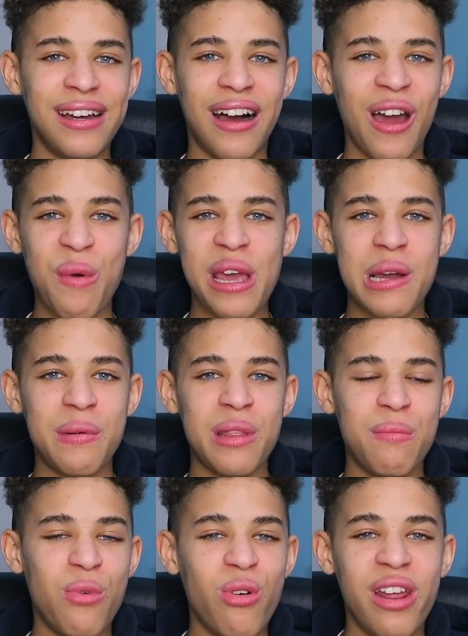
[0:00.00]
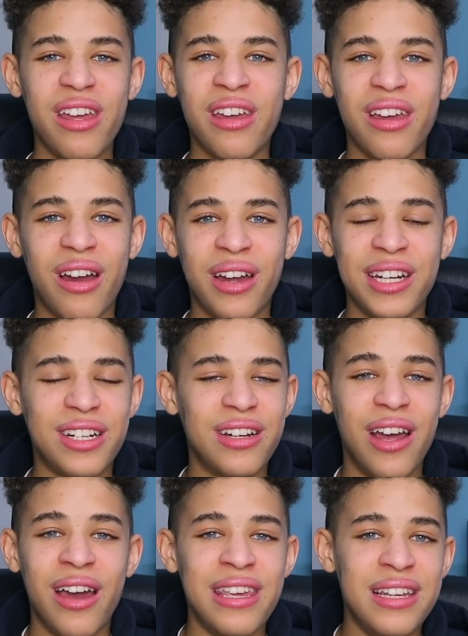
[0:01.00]
I wake up in the morning, I
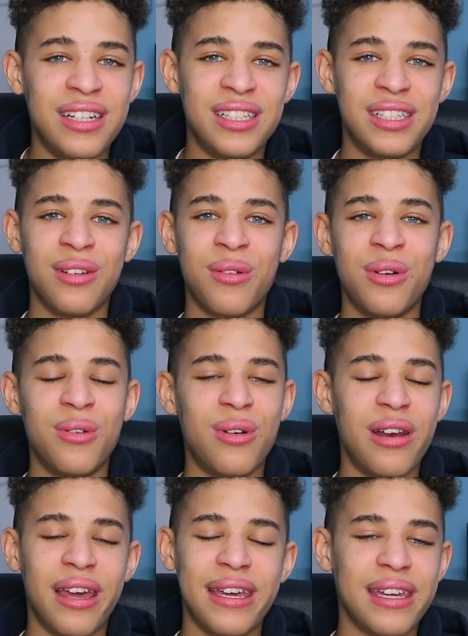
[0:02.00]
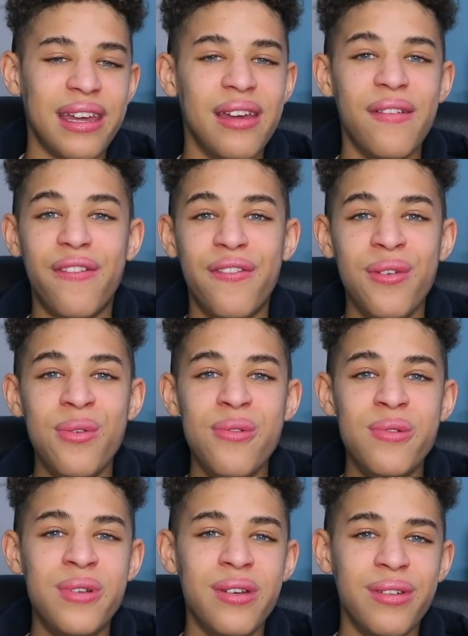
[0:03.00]
eat cereal,
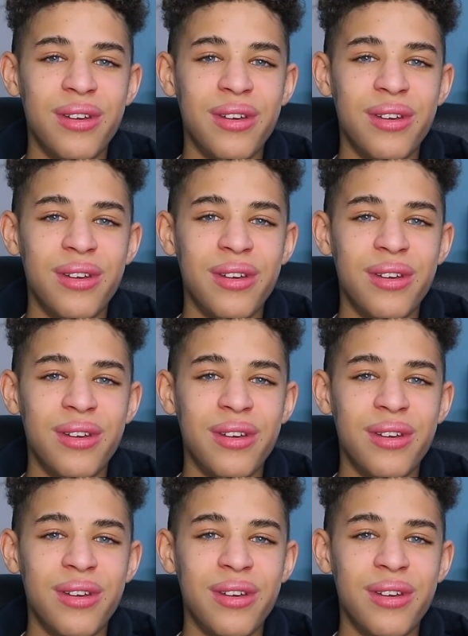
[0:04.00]
food.